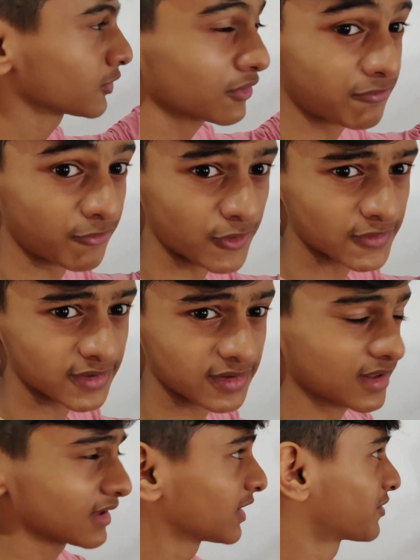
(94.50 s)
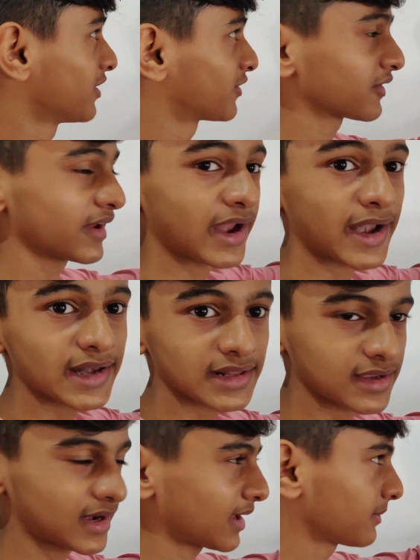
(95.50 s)
mole of water equals
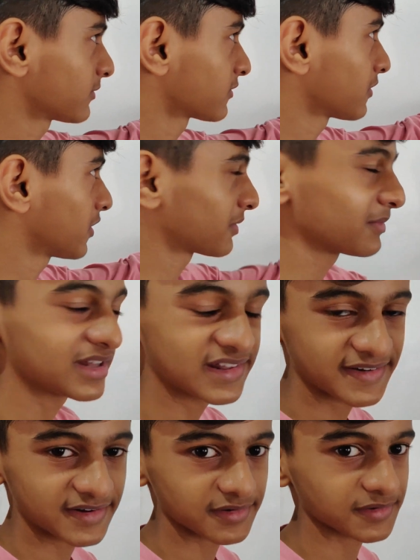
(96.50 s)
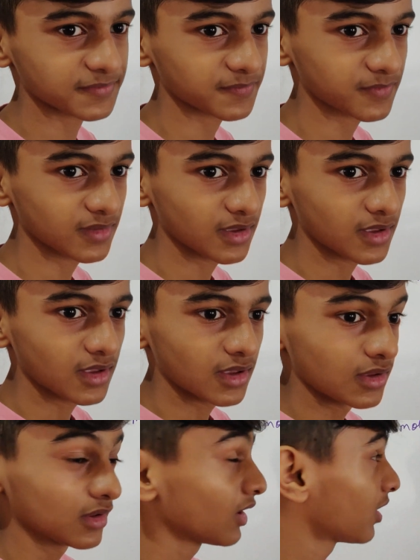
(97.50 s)
18 grams or milliliters.
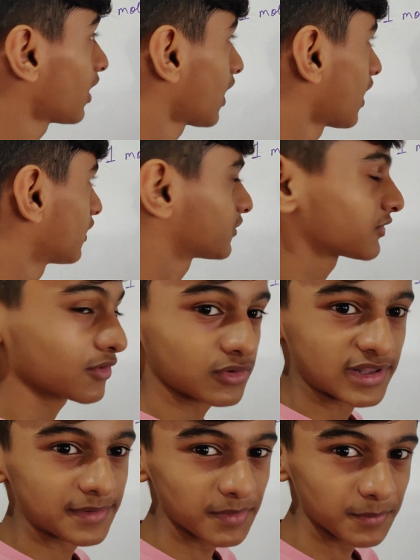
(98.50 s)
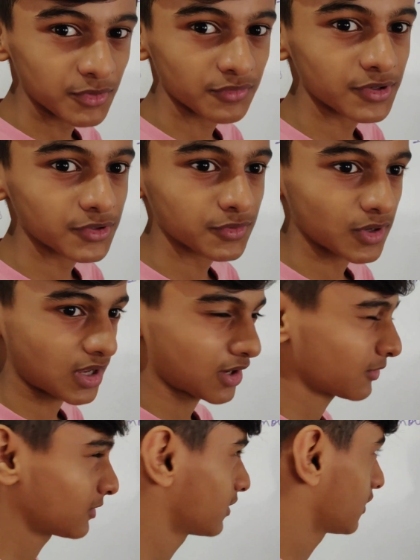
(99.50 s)
So let me prove it to you how.